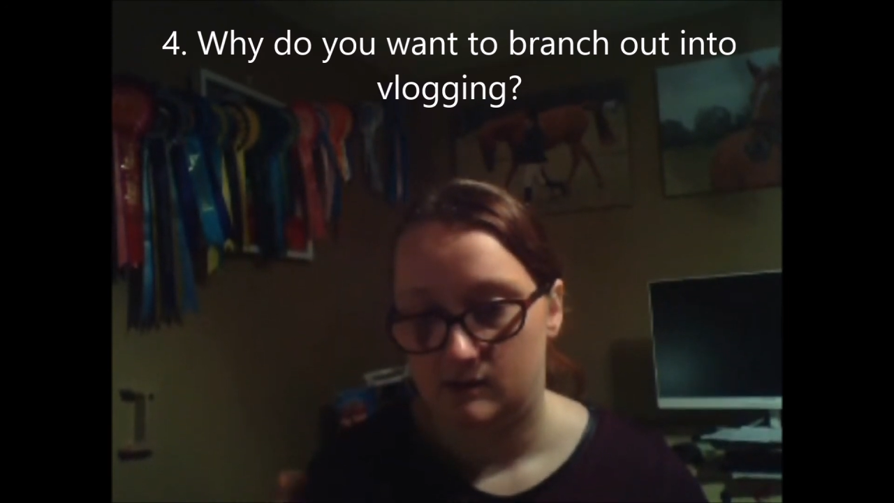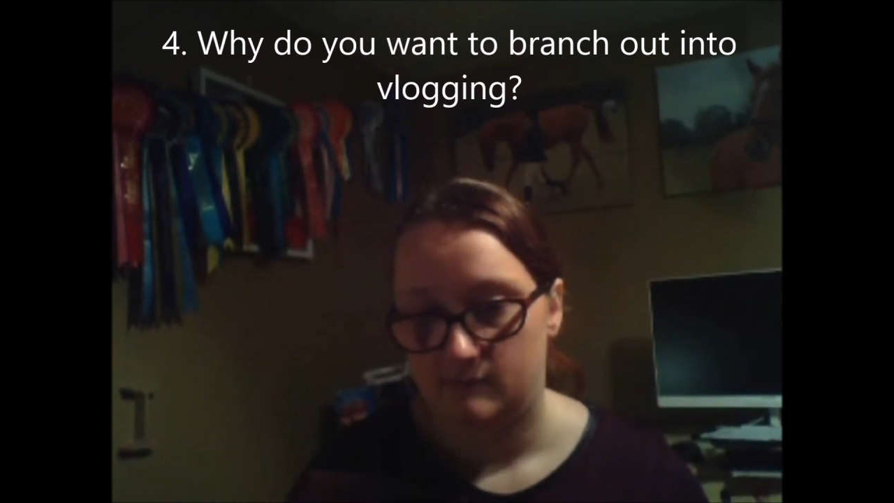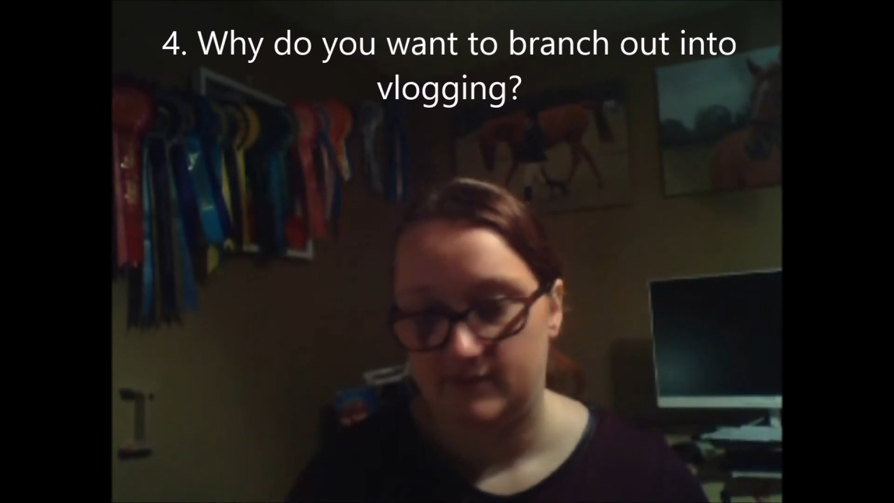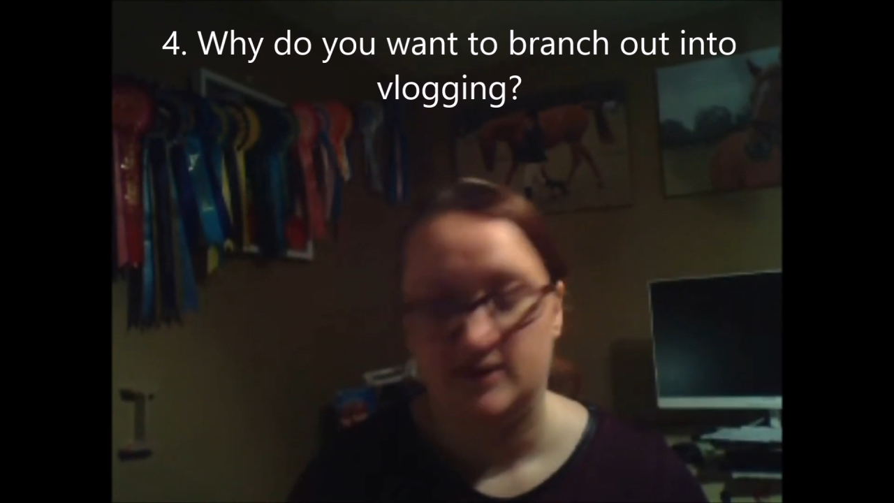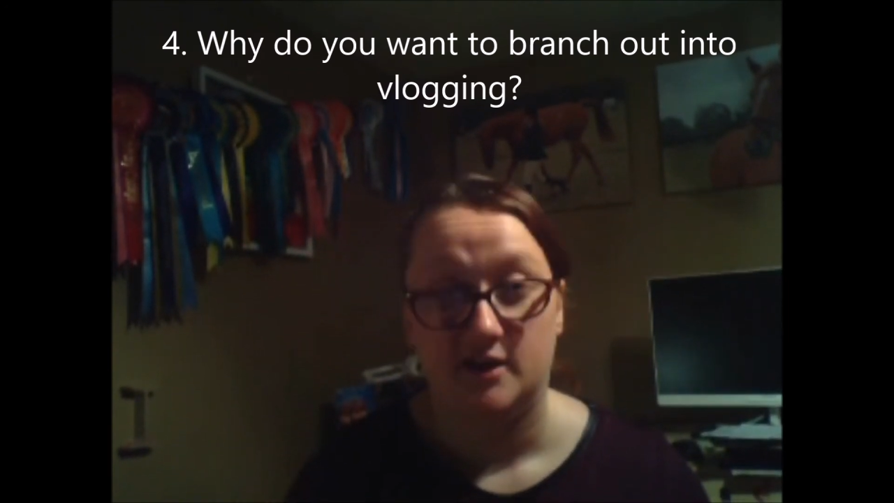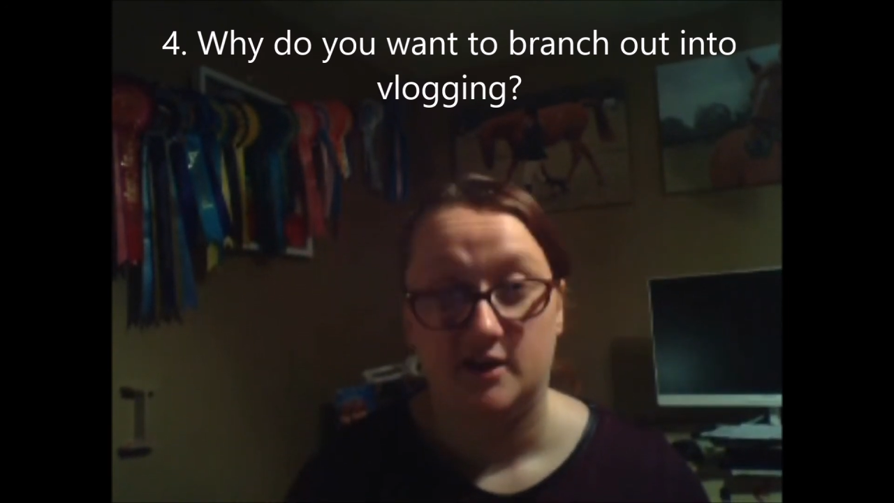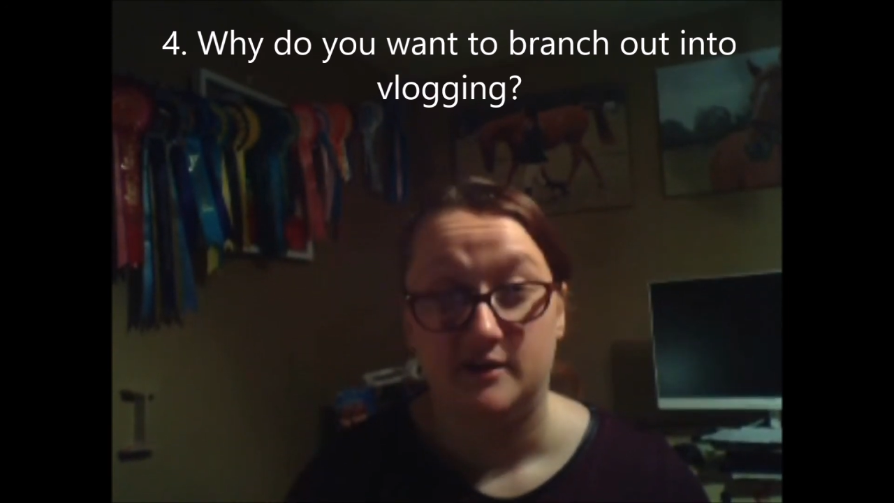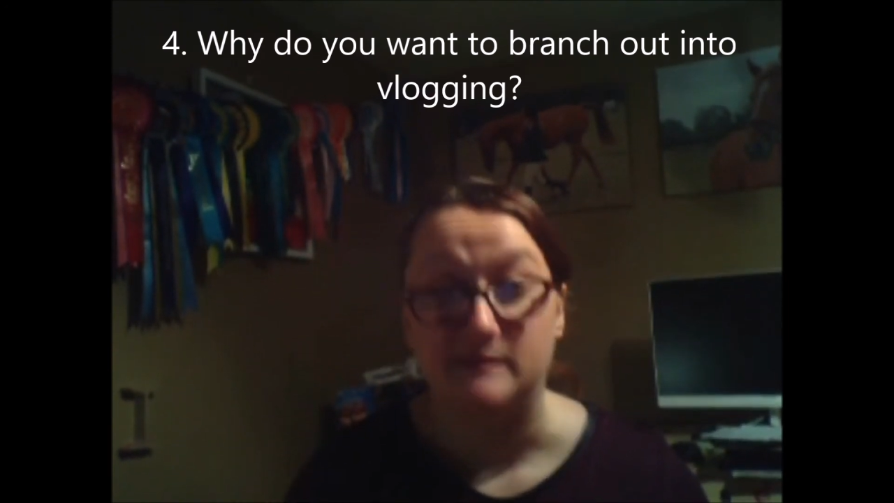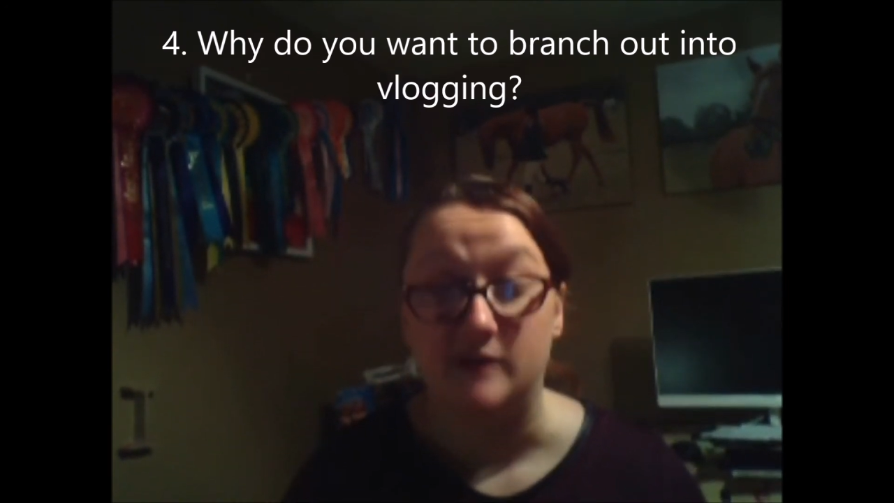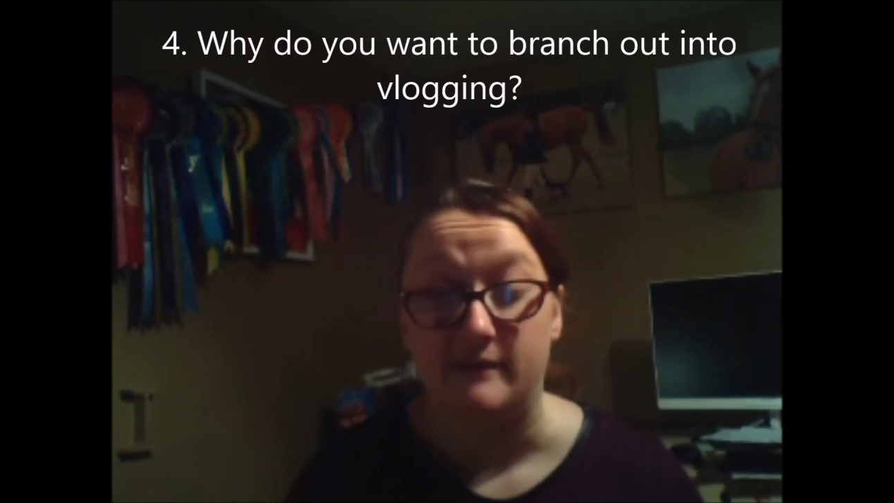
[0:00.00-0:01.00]
video
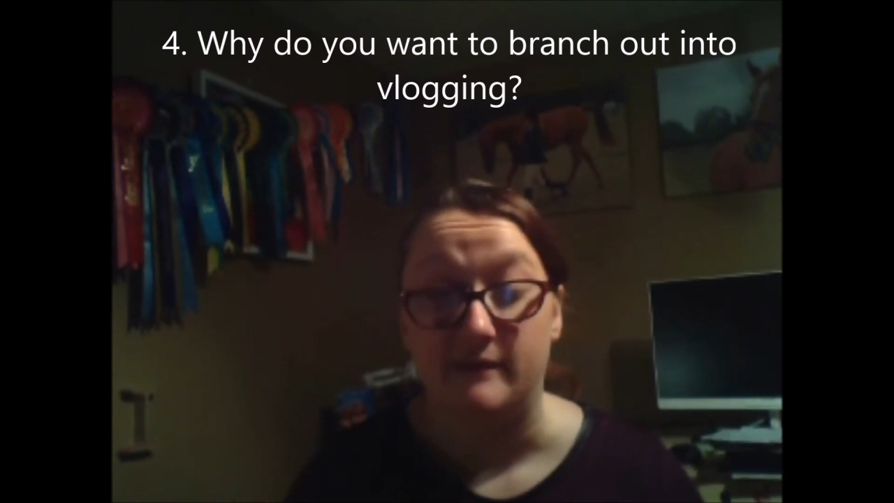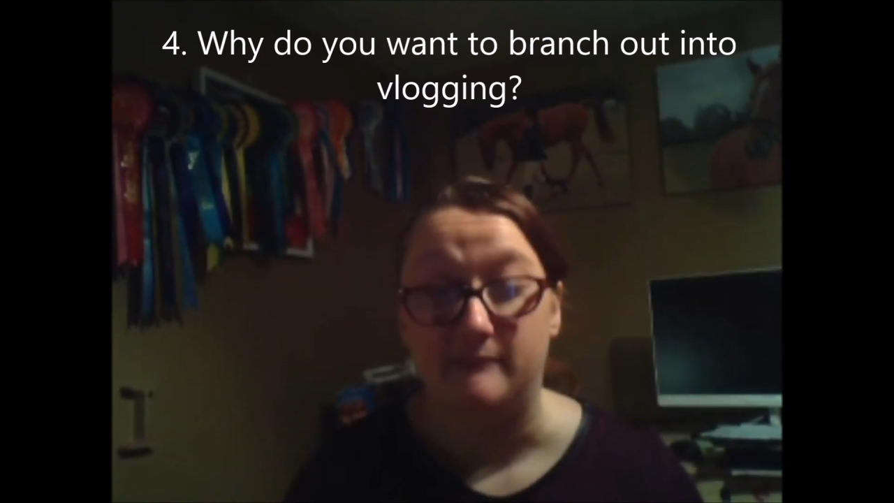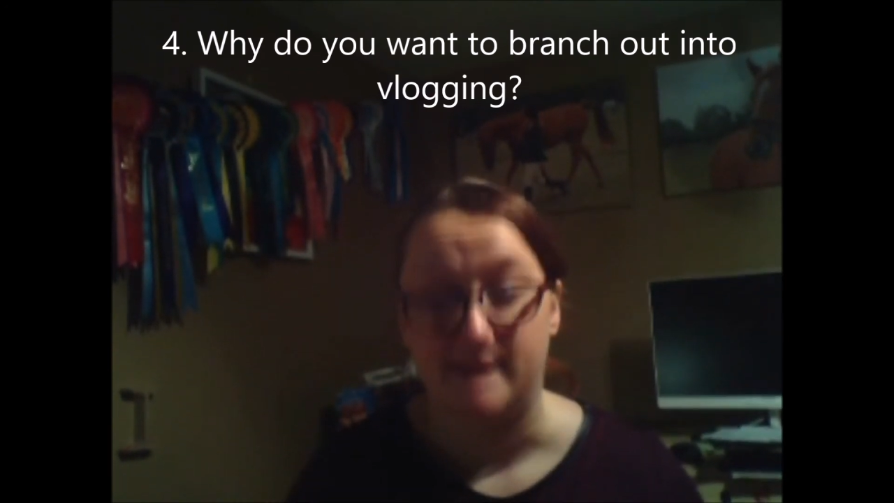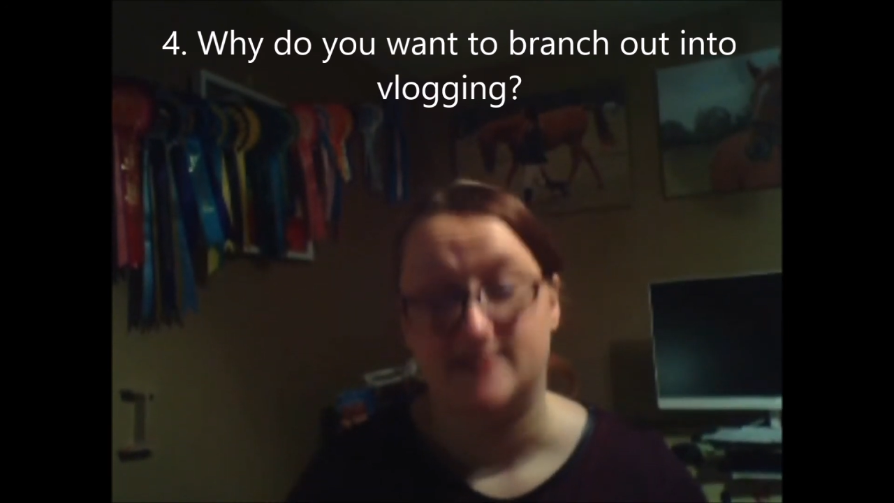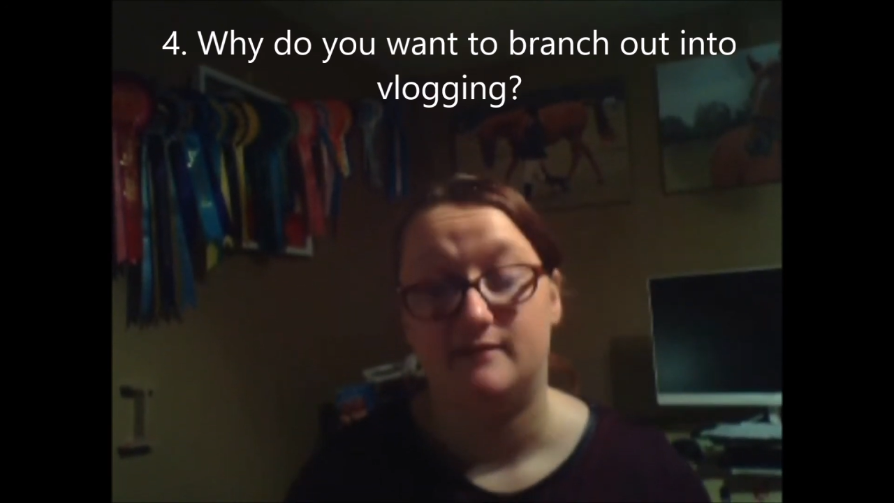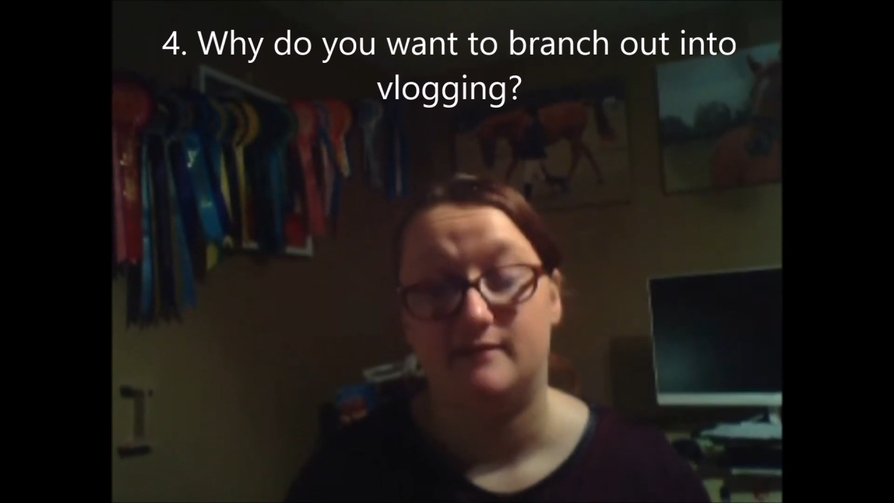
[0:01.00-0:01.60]
is becoming a massive